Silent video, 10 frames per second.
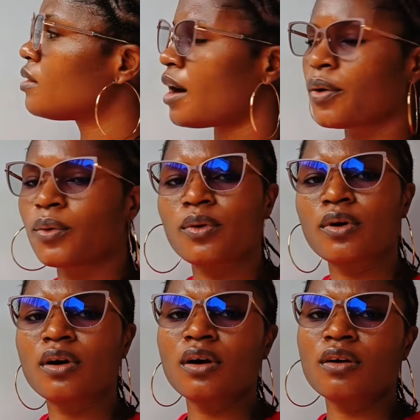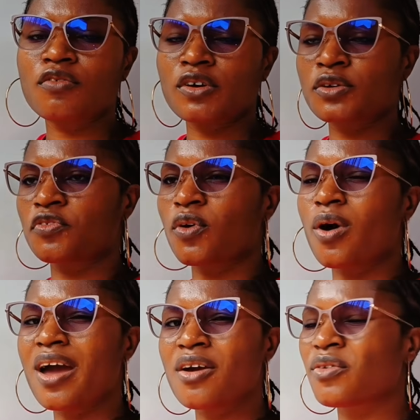Now, first of
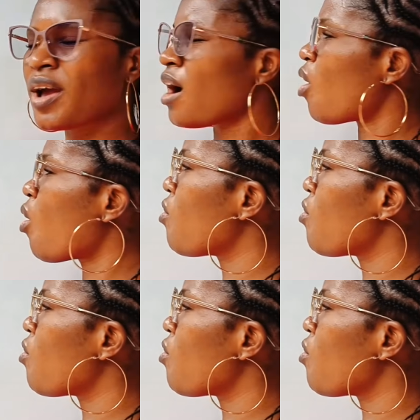all, area